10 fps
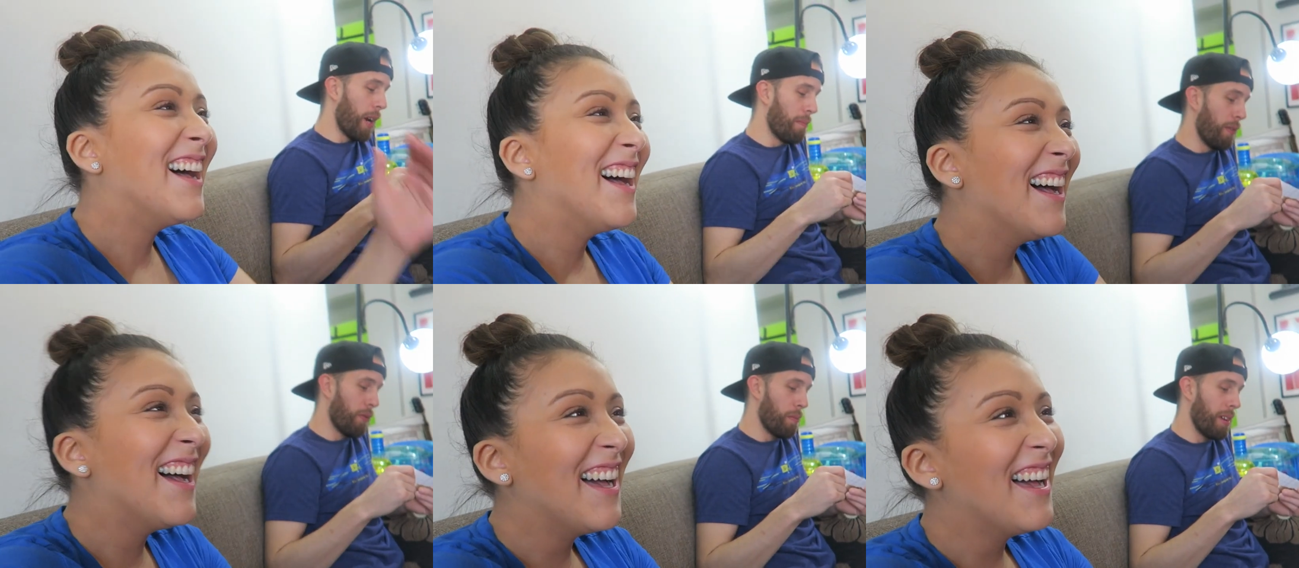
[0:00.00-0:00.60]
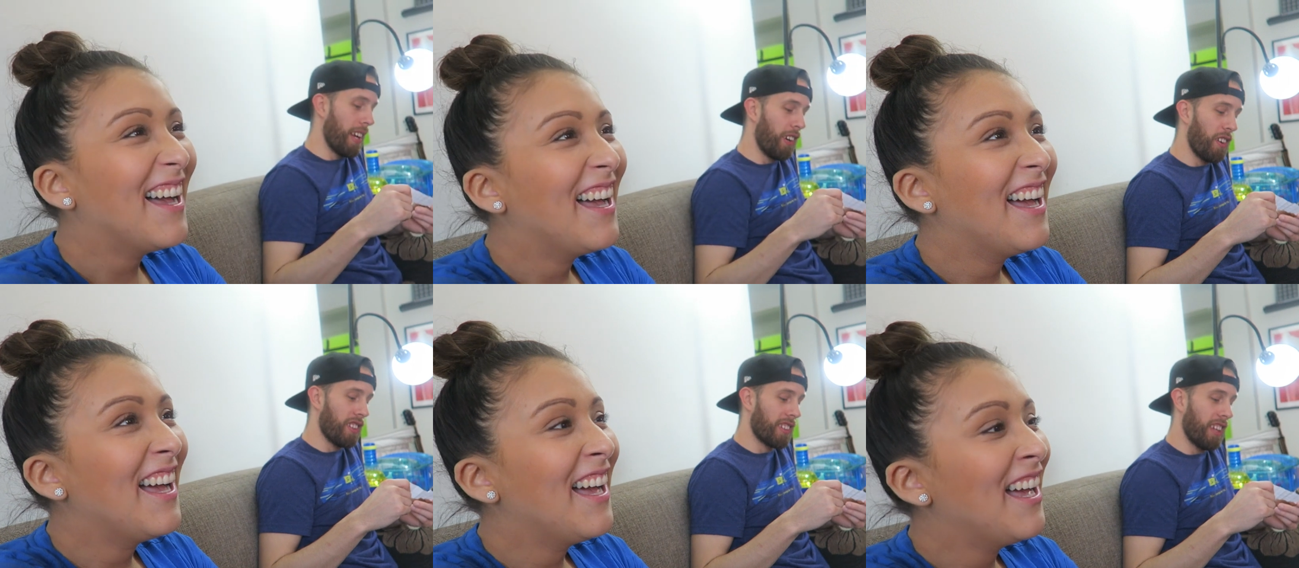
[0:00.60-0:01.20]
Speaker 1: fun of me for being in
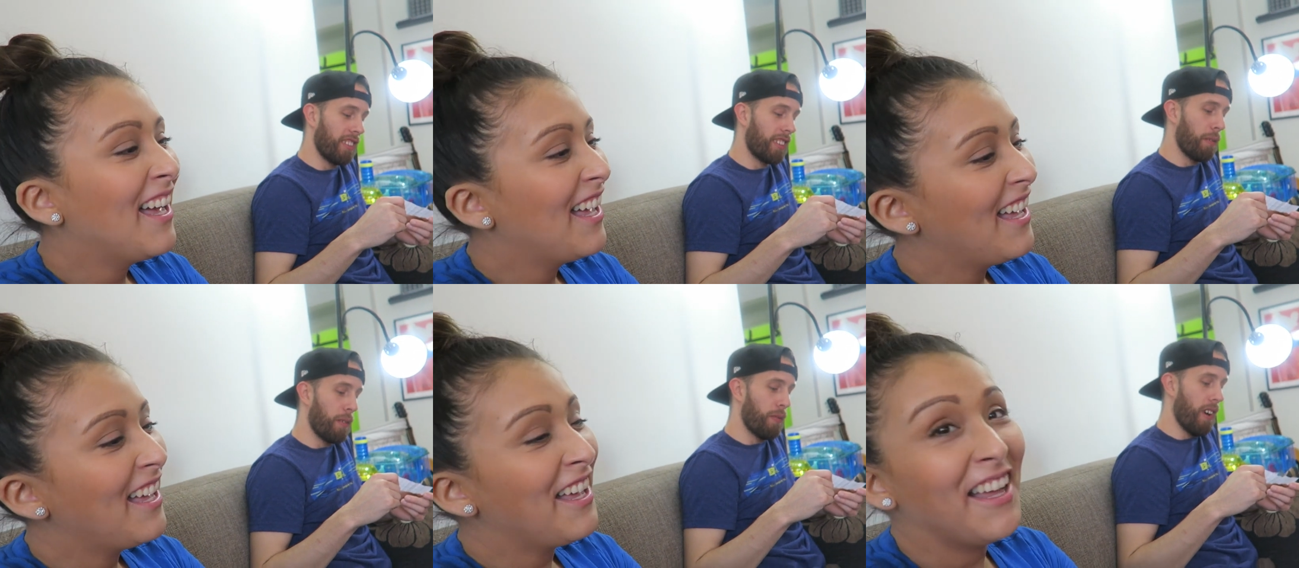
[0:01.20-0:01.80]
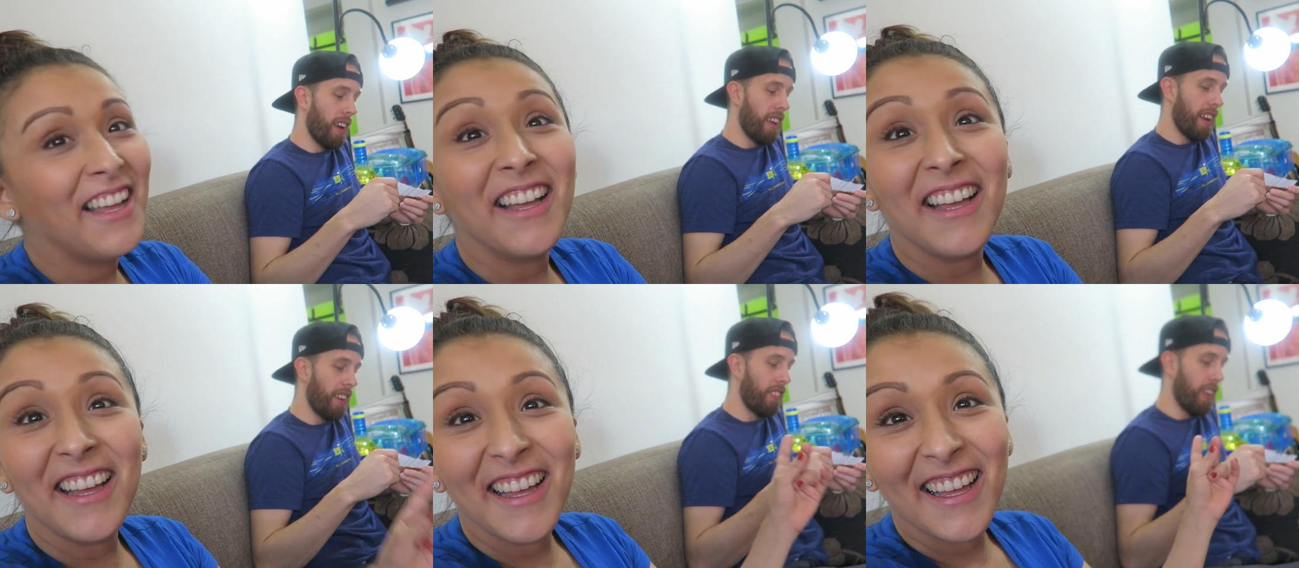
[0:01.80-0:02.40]
Girl Scouts, coming to find
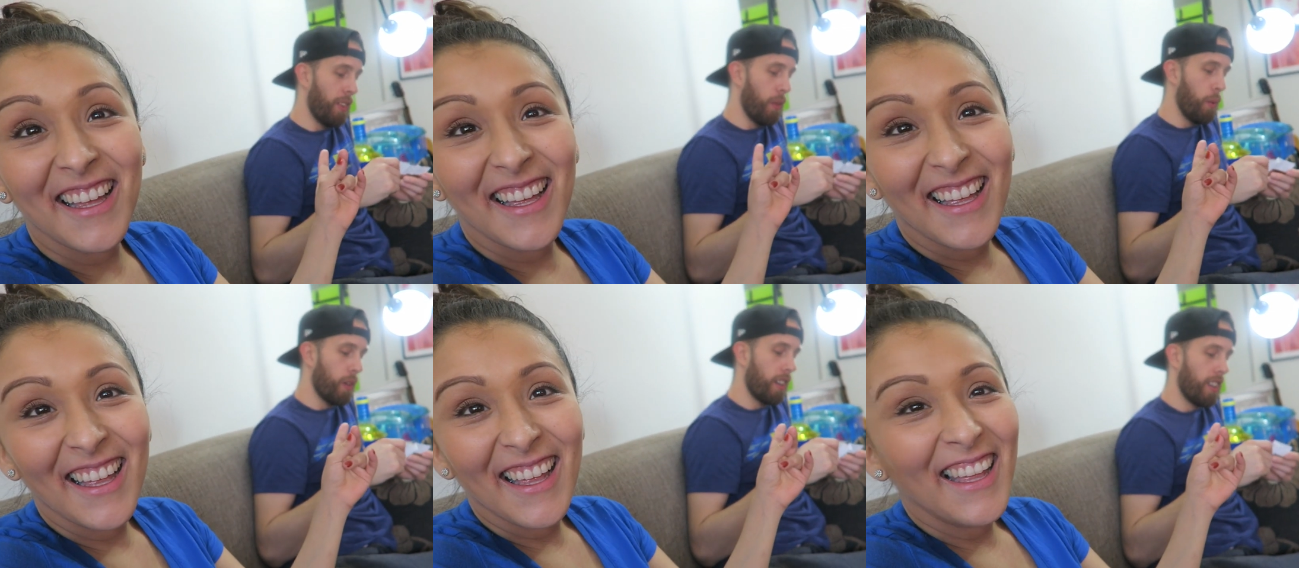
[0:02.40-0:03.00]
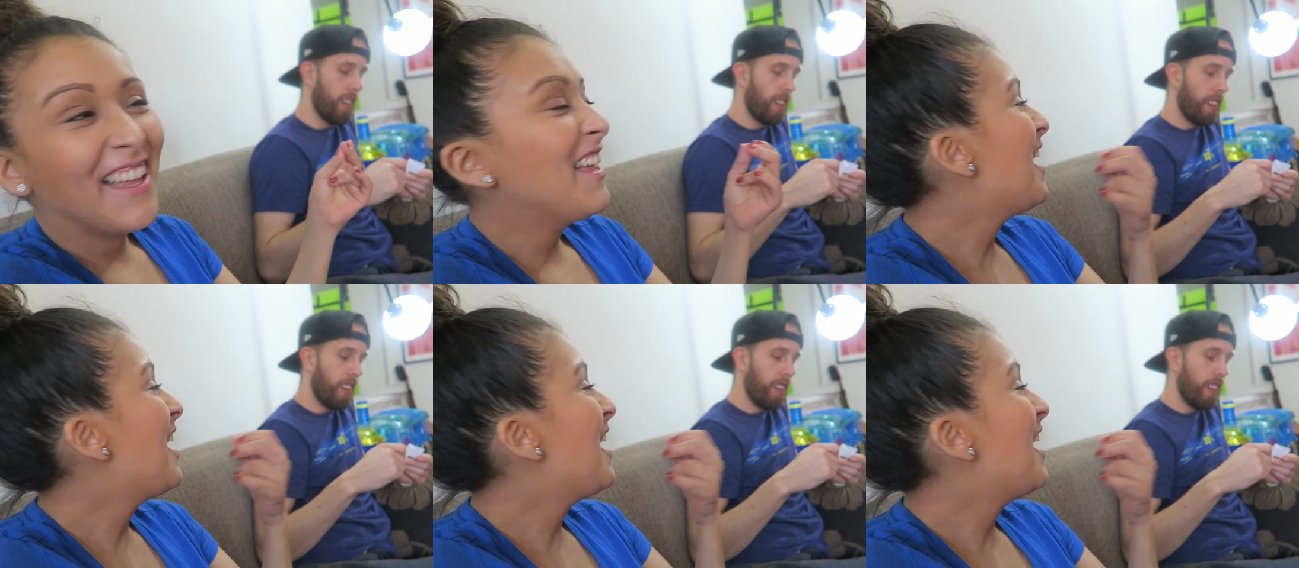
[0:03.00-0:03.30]
out that, that you were